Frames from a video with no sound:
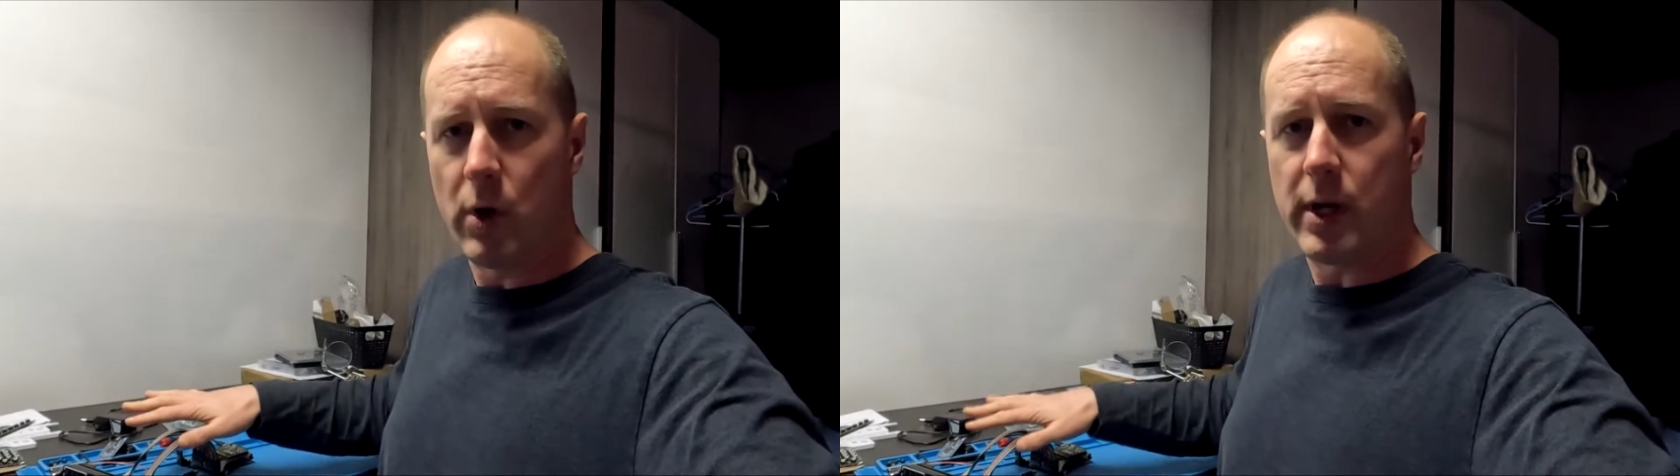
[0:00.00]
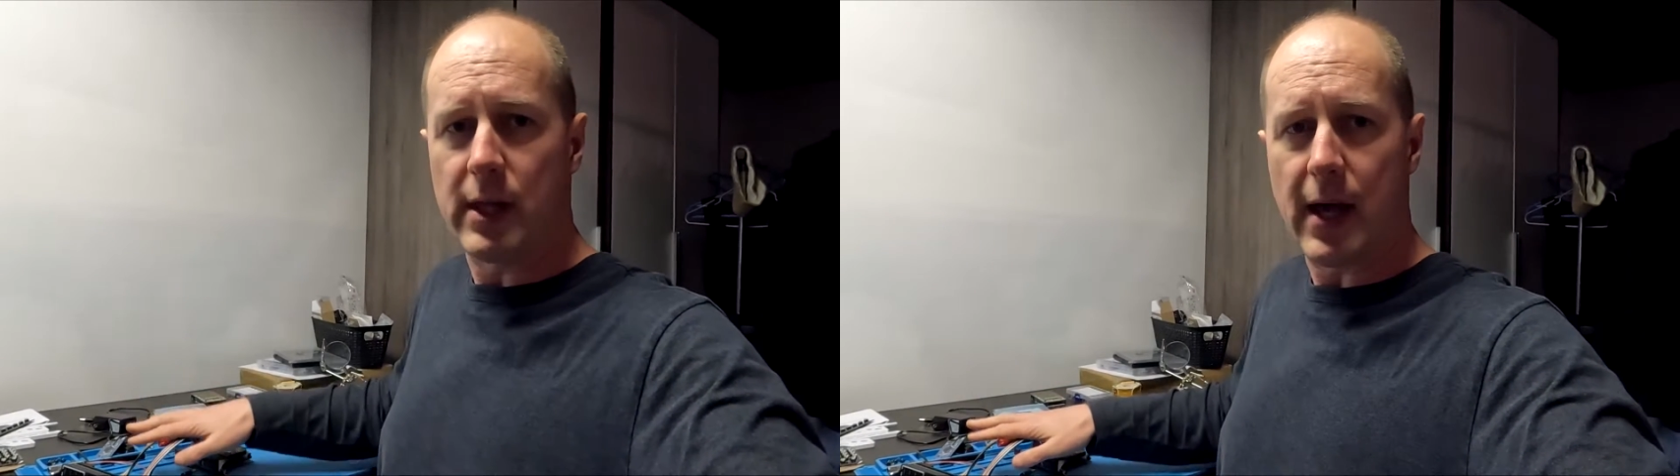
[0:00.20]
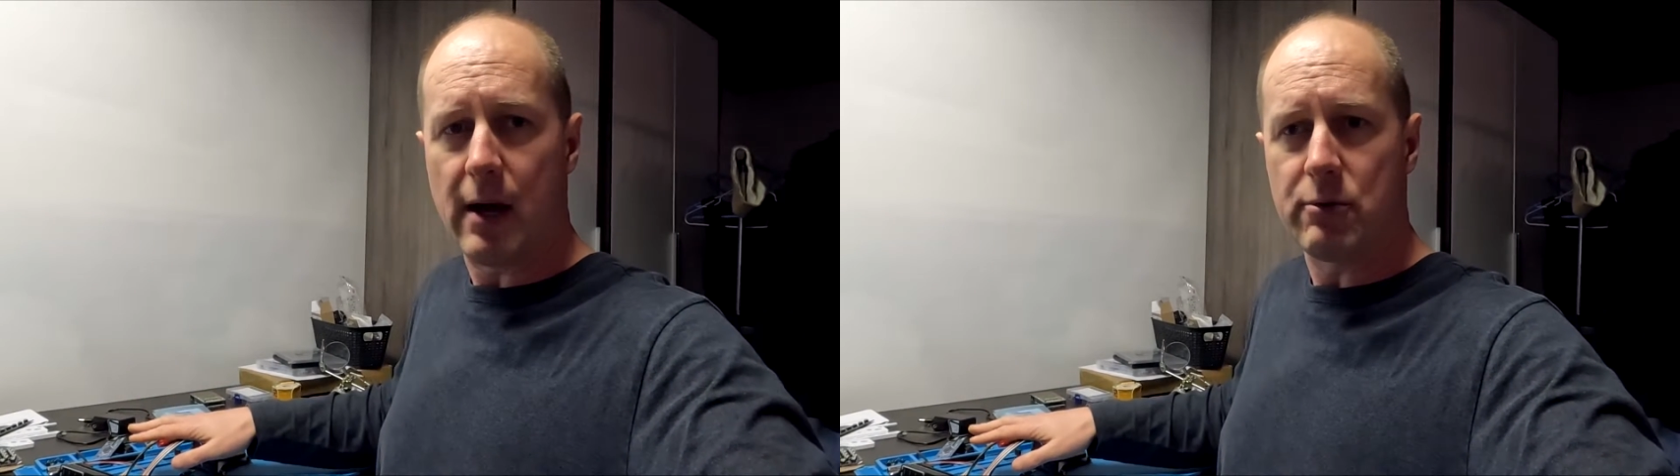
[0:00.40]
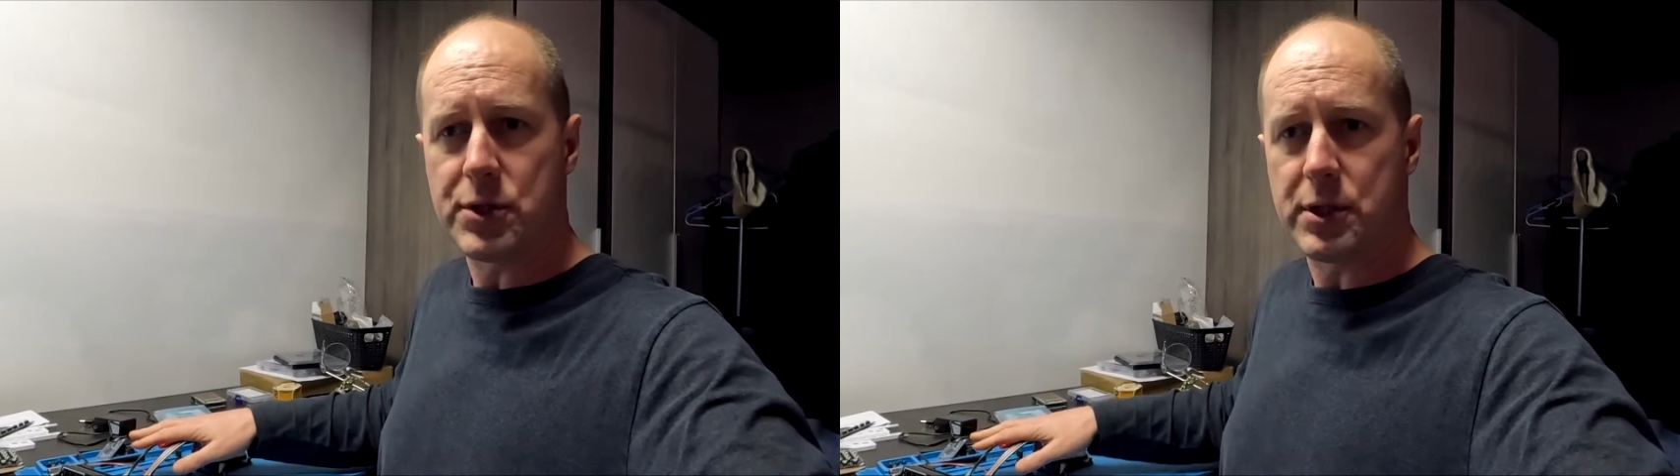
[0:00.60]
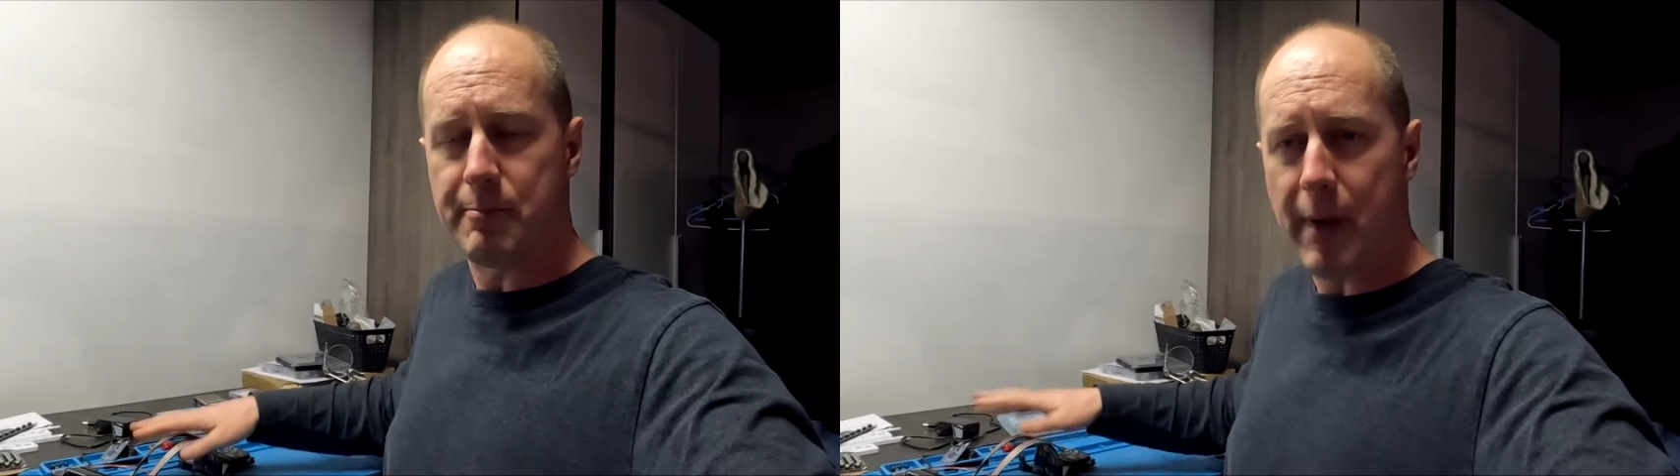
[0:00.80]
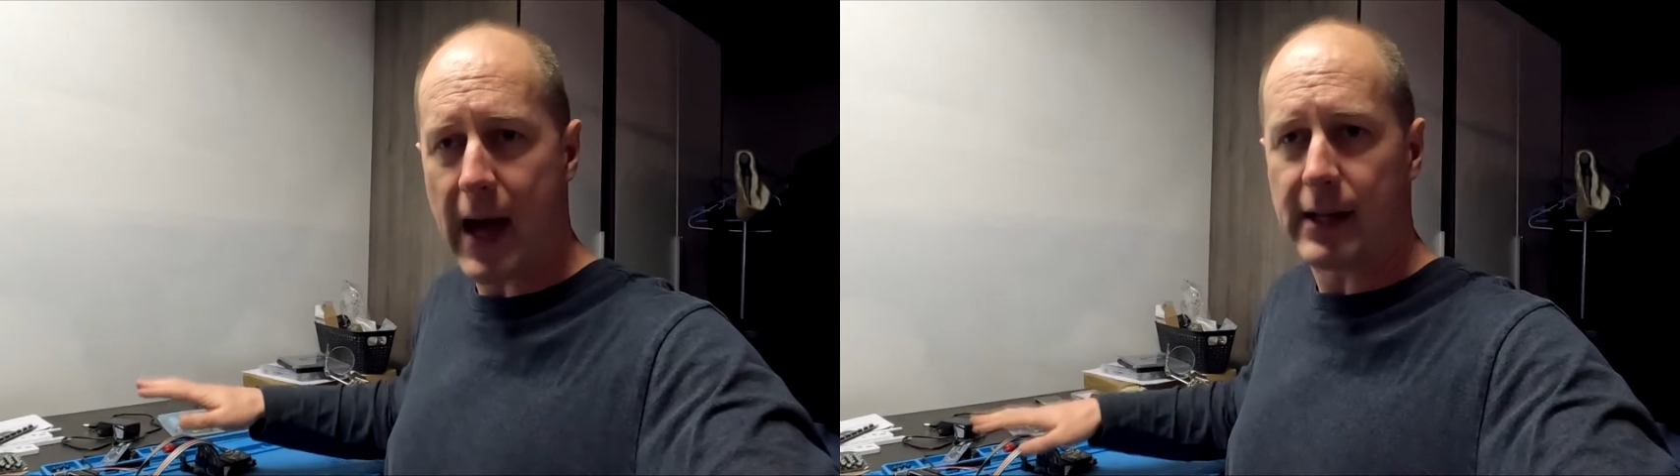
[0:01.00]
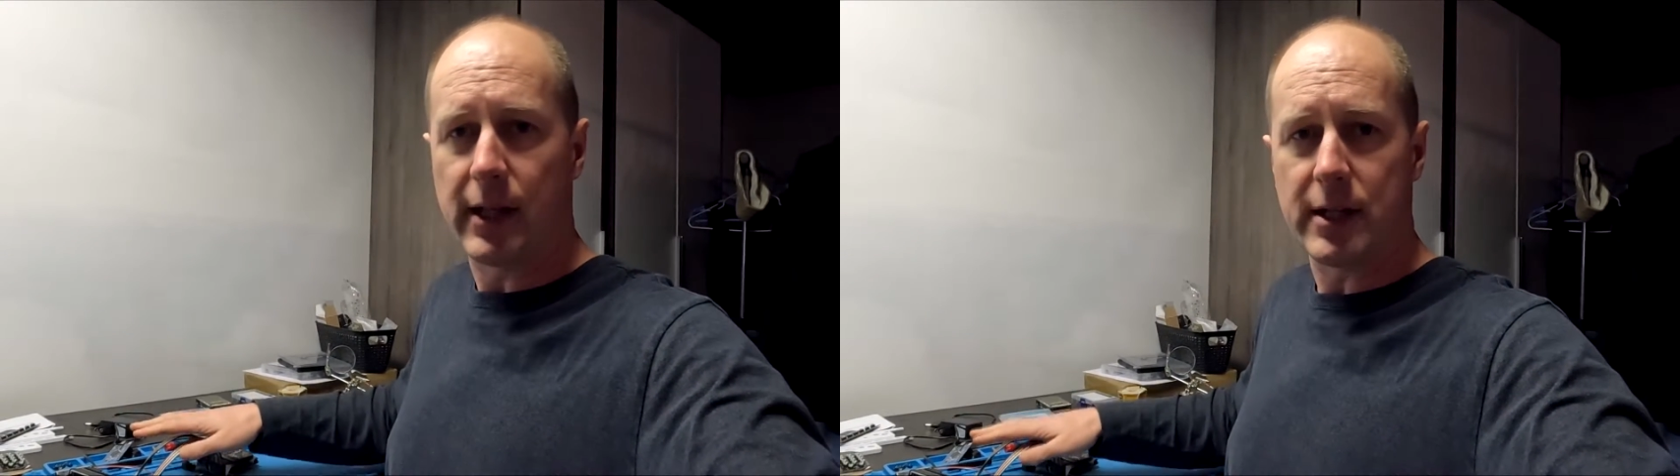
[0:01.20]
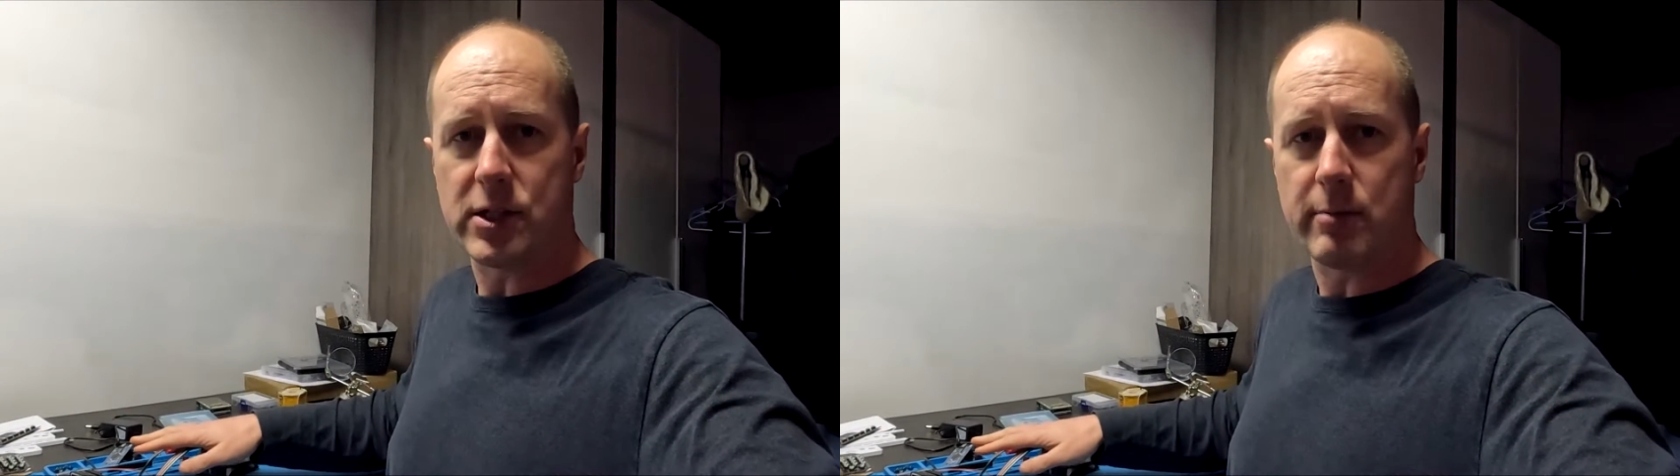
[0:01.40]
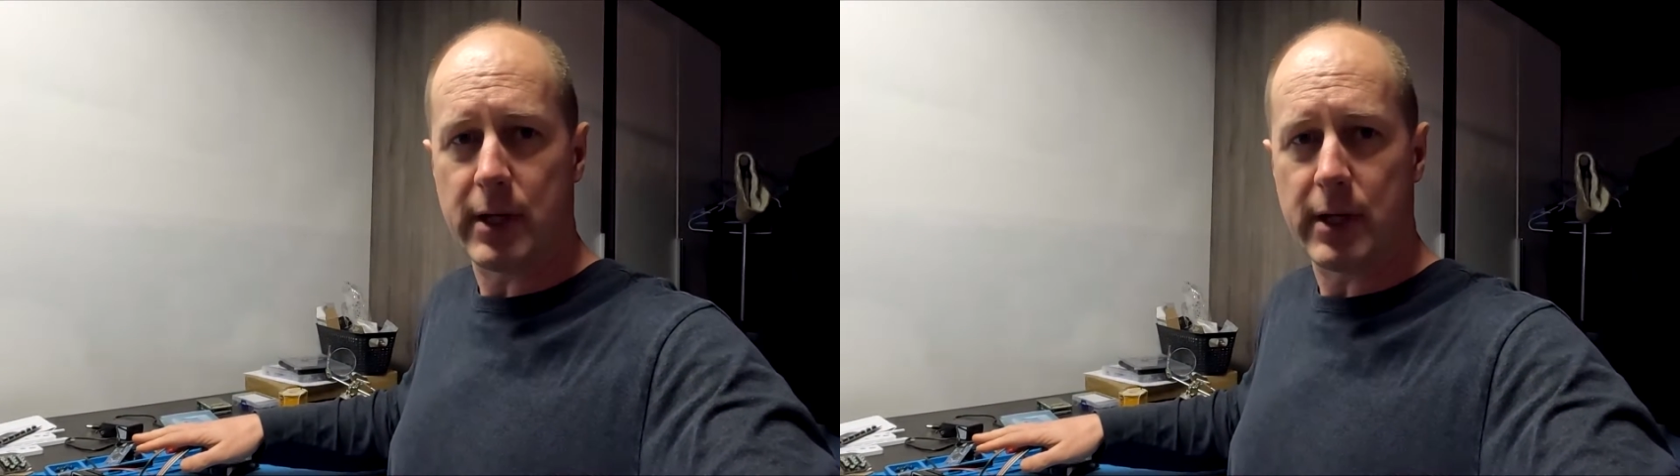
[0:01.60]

one allows the backlights